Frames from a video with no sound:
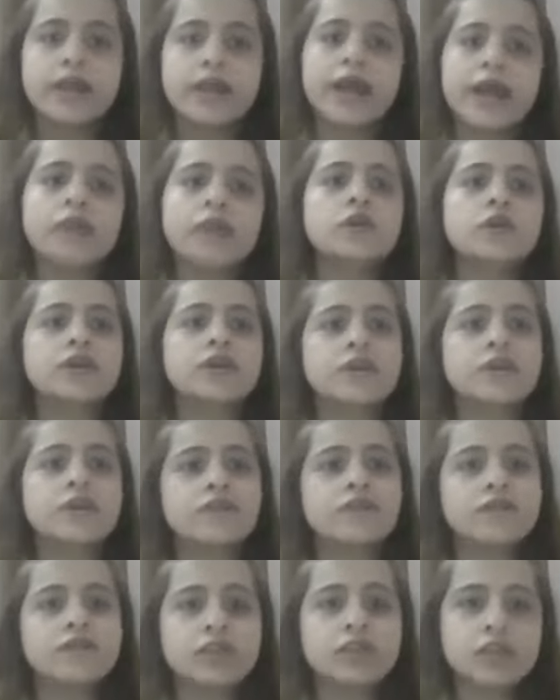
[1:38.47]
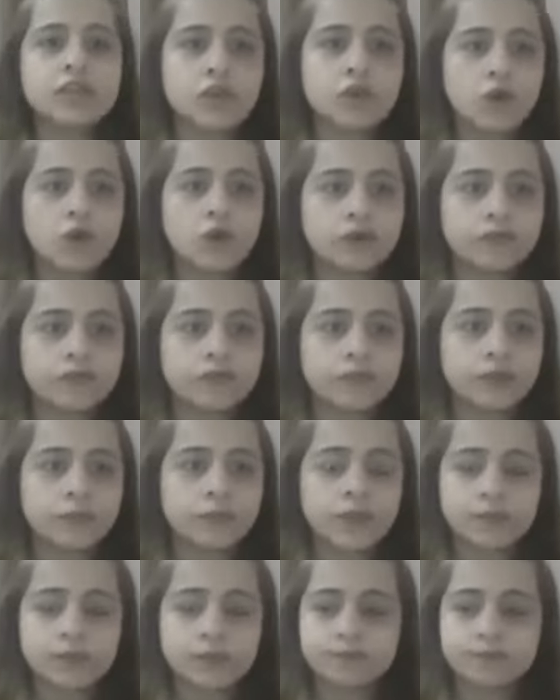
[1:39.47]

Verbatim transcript: and you can definitely order from there